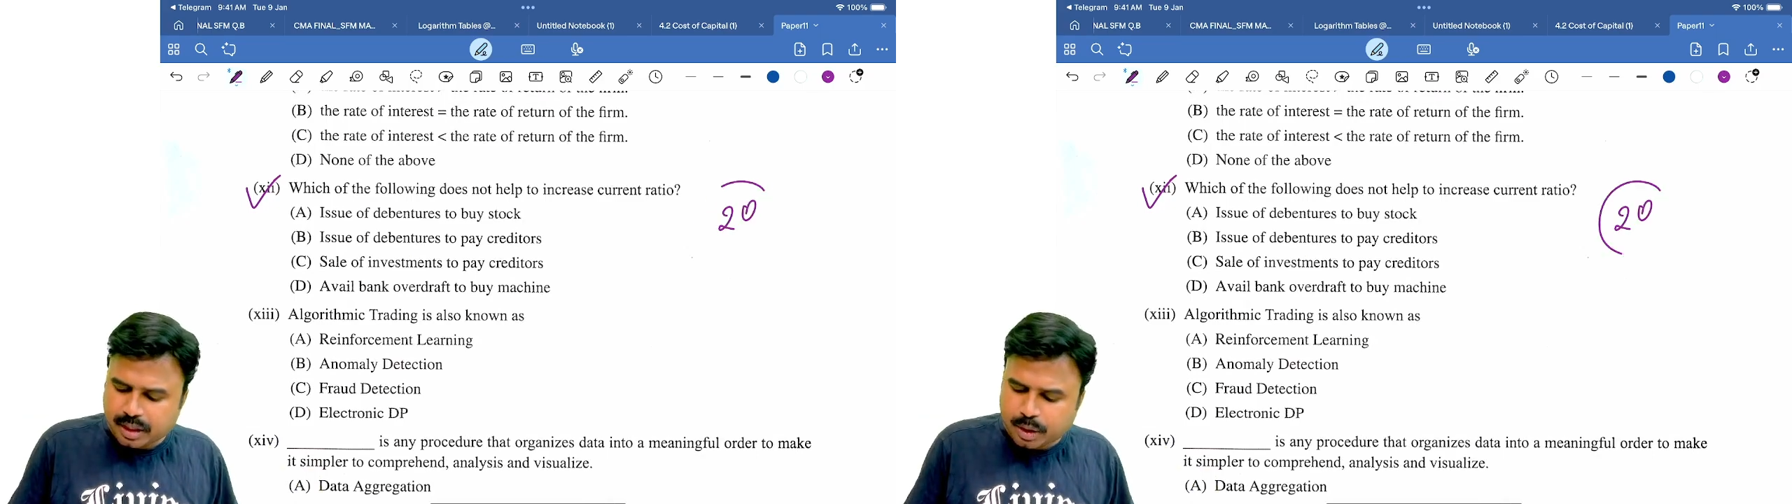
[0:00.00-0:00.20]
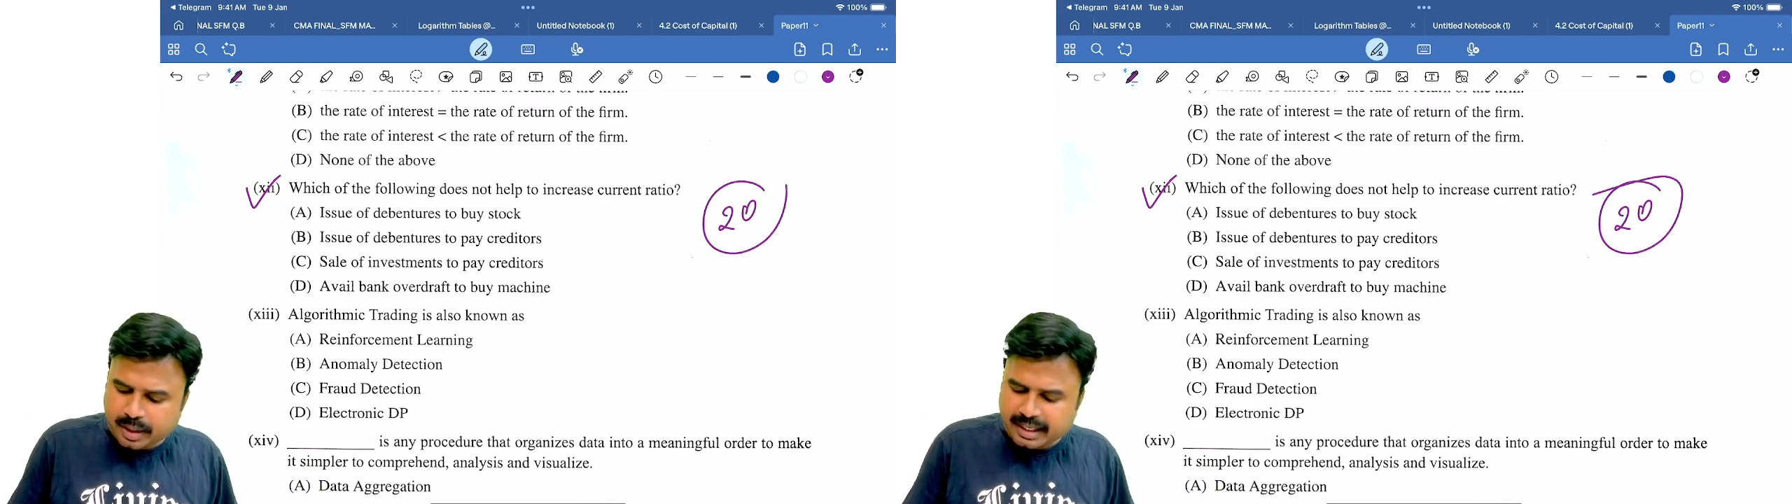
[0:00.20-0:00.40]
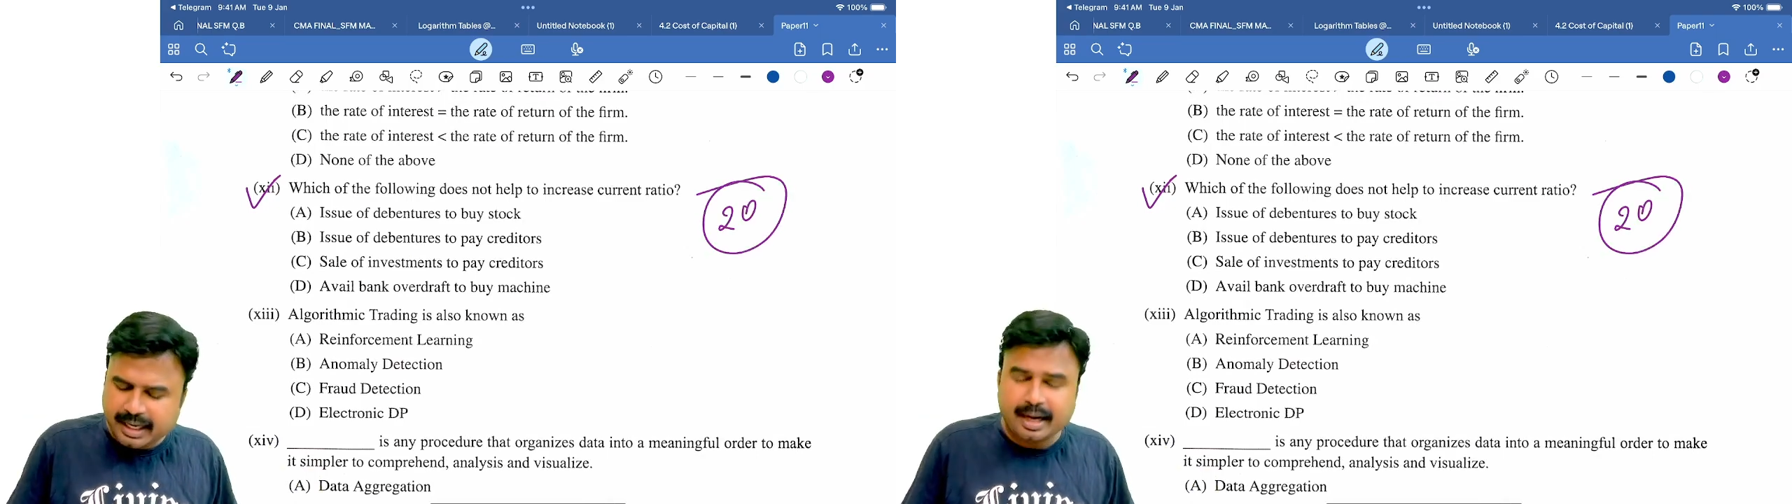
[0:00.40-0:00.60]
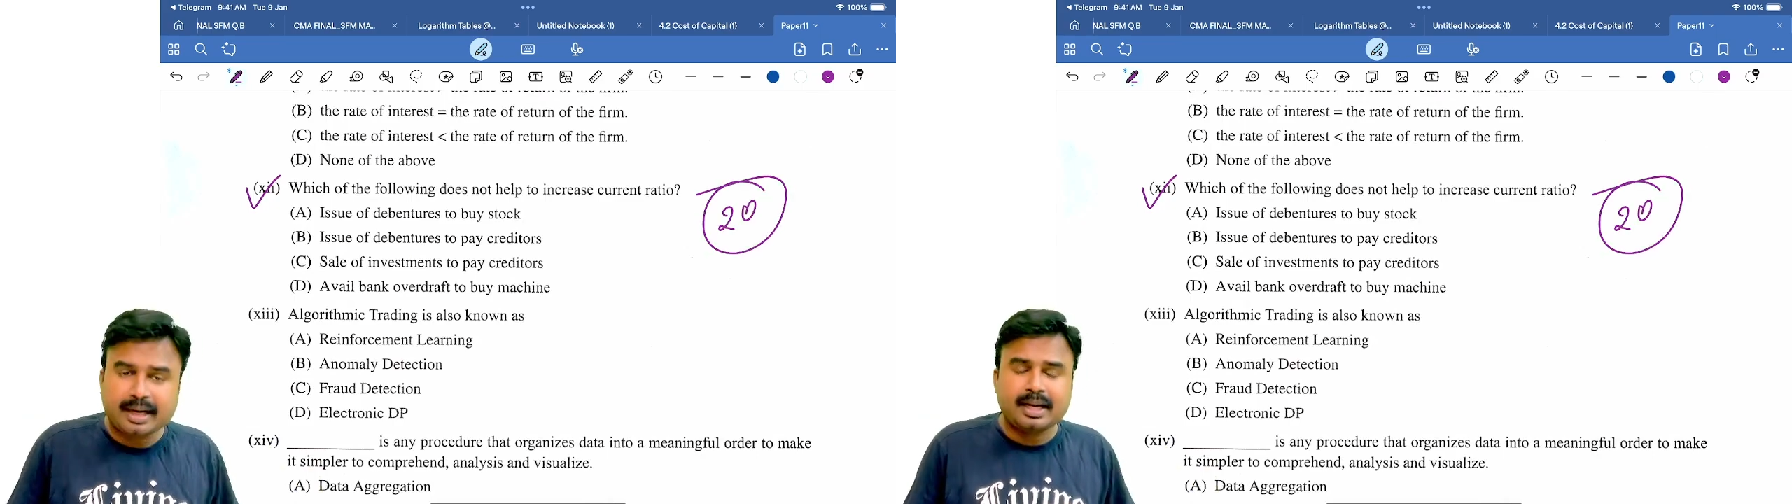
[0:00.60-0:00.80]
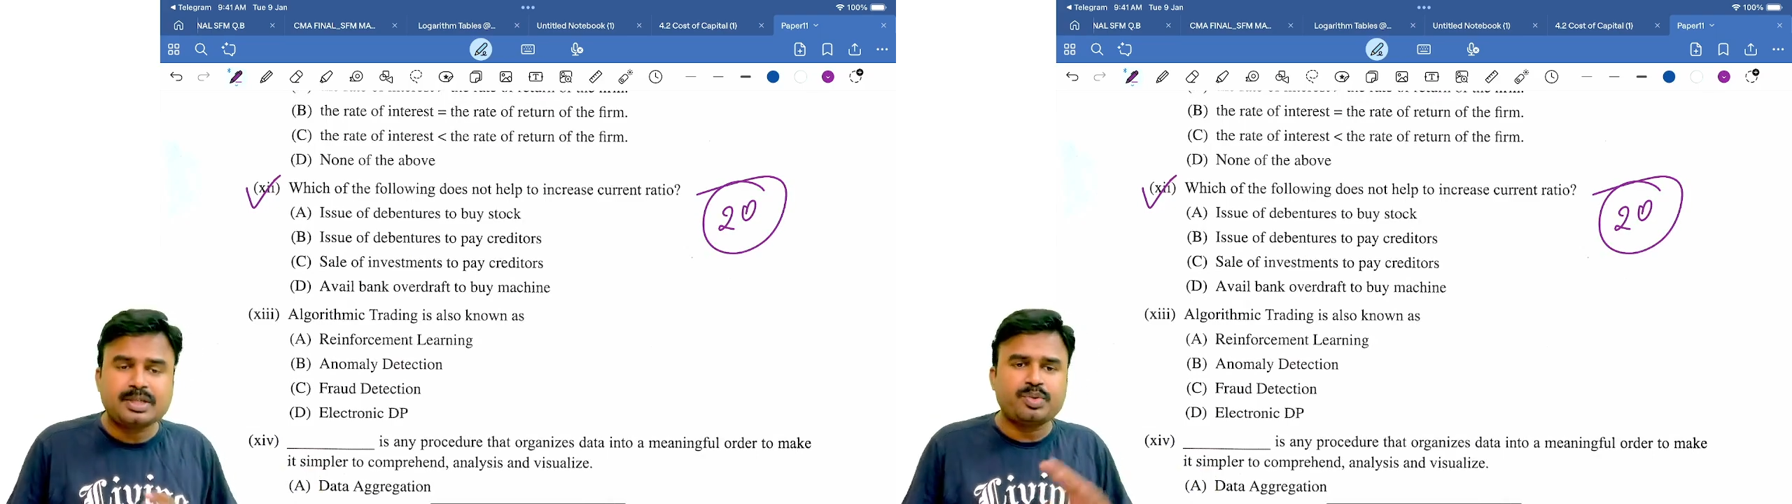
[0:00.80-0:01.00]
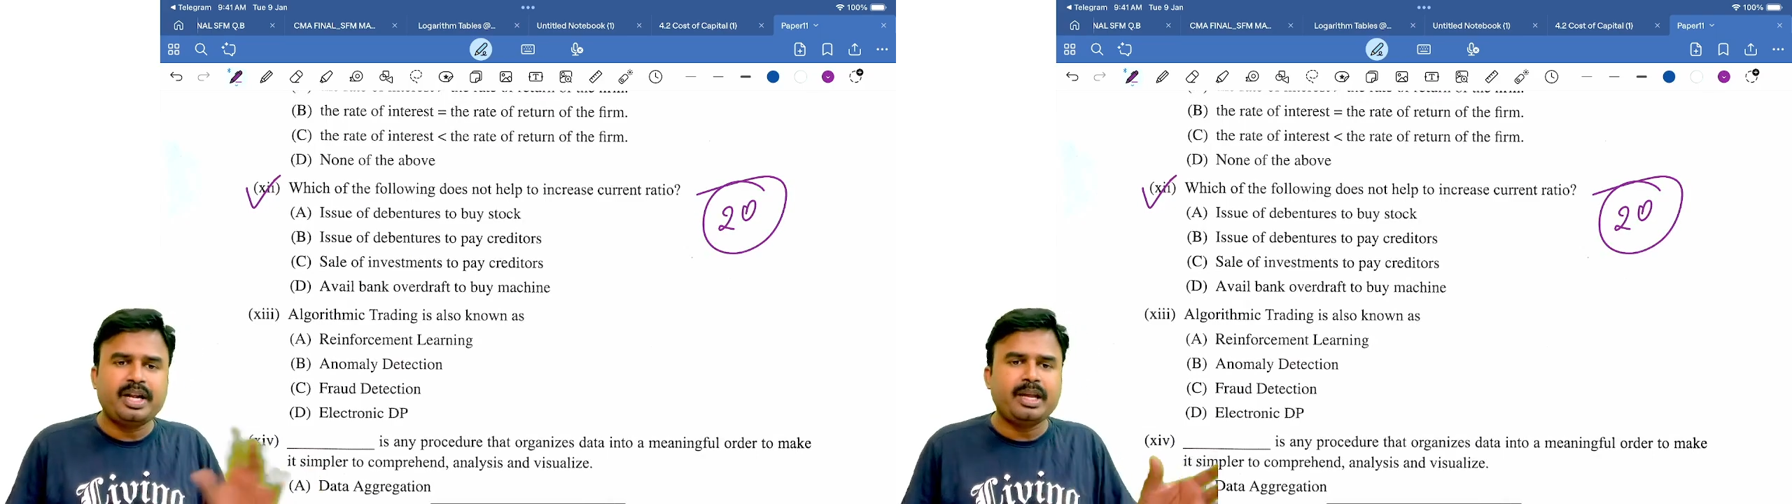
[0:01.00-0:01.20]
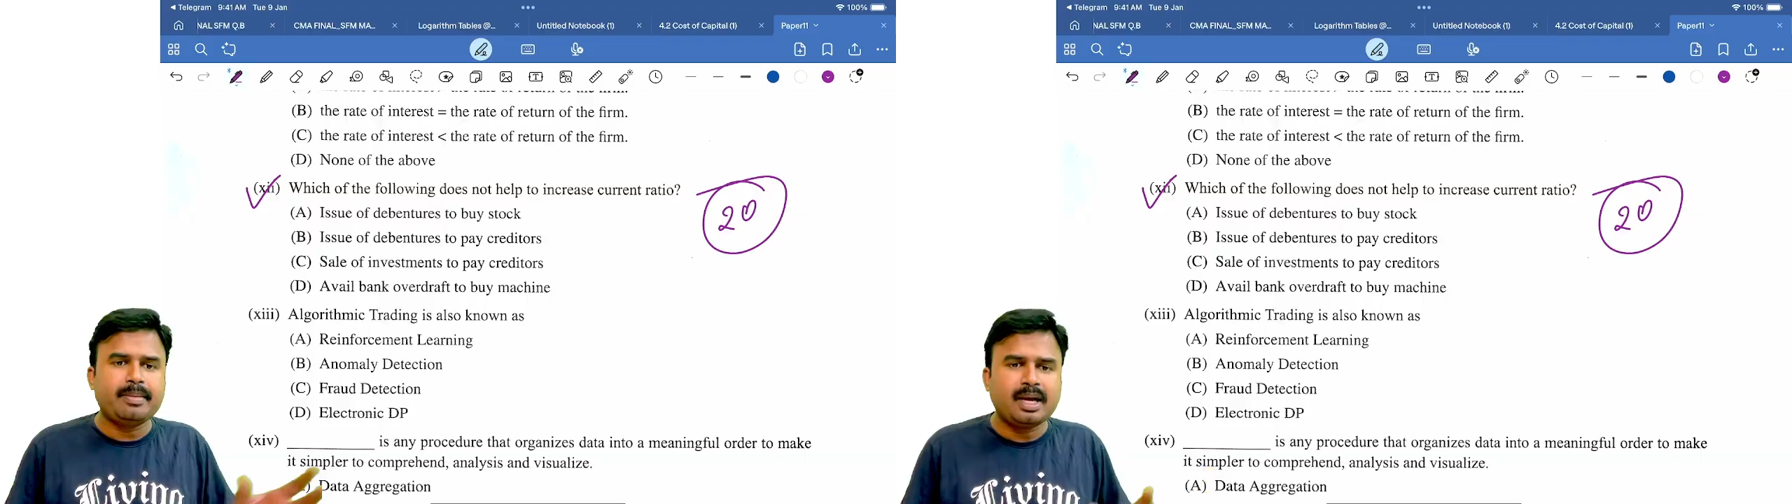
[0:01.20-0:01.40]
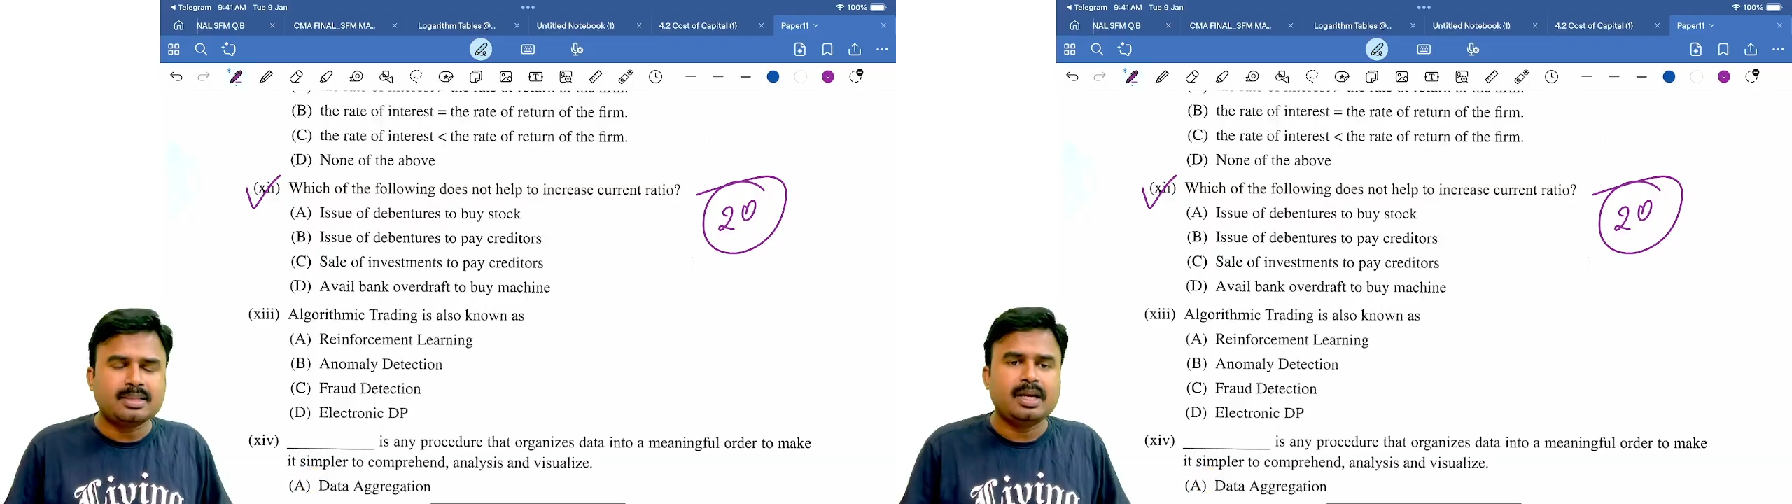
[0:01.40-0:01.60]
you can get at least 20
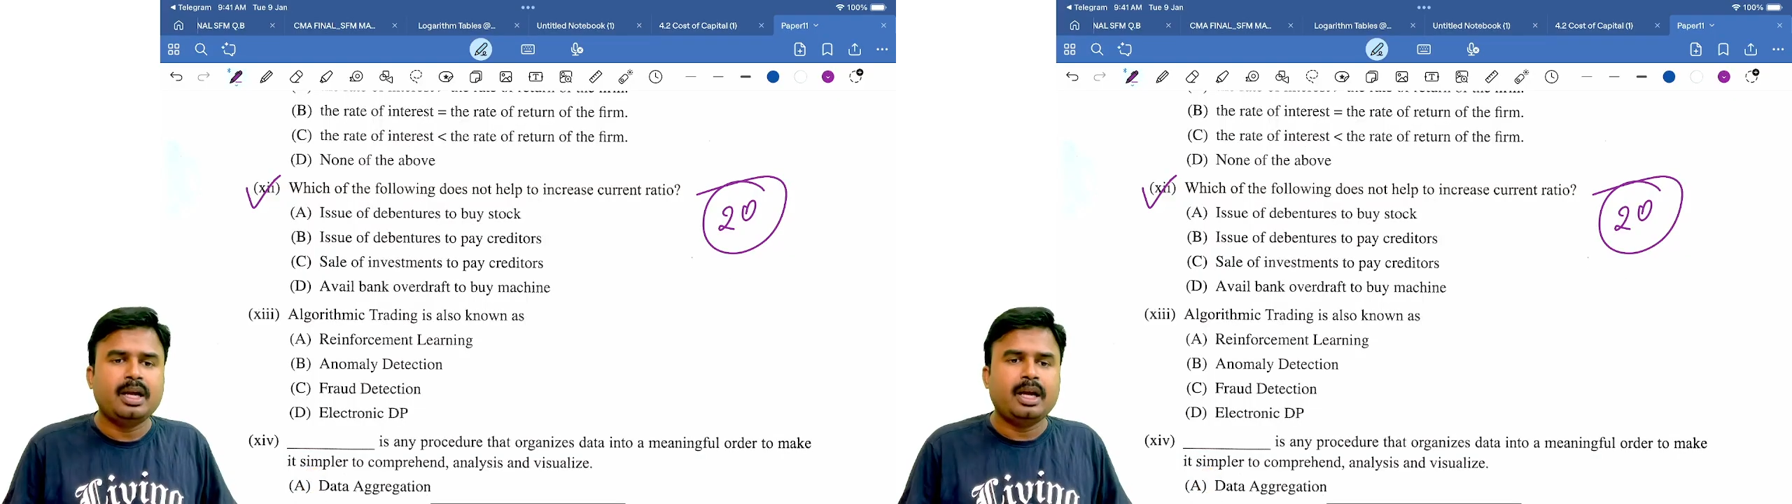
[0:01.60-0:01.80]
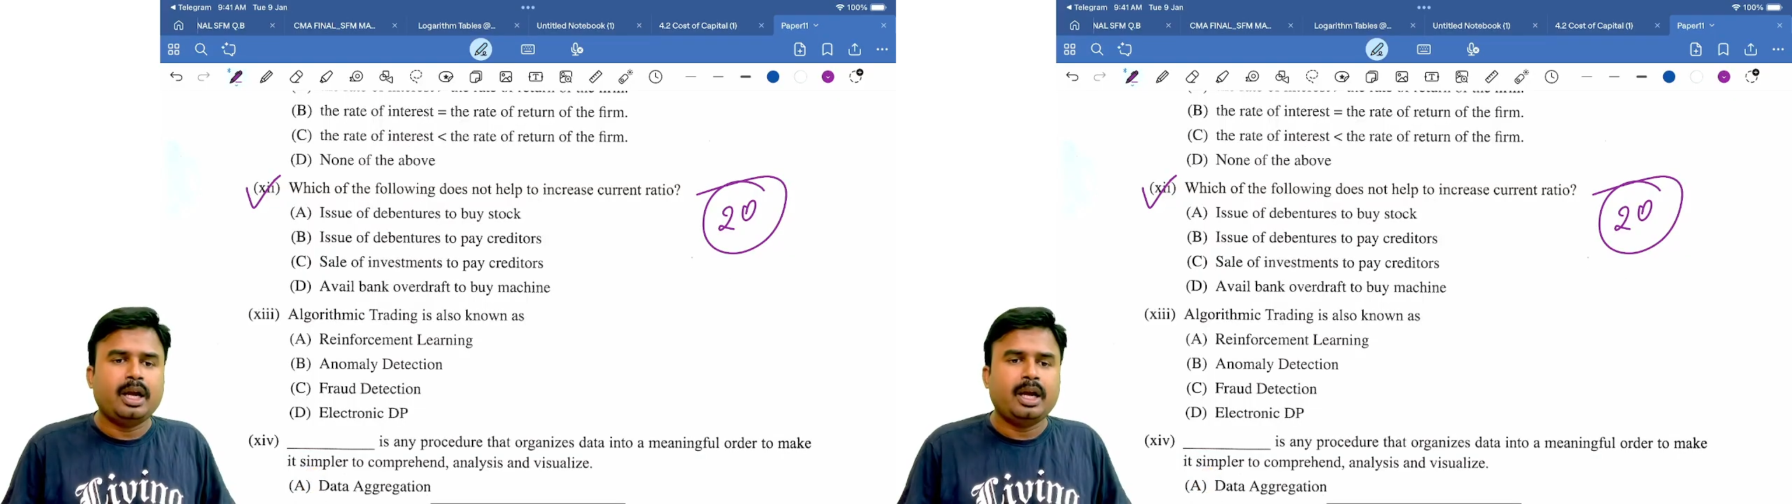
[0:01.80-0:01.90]
marks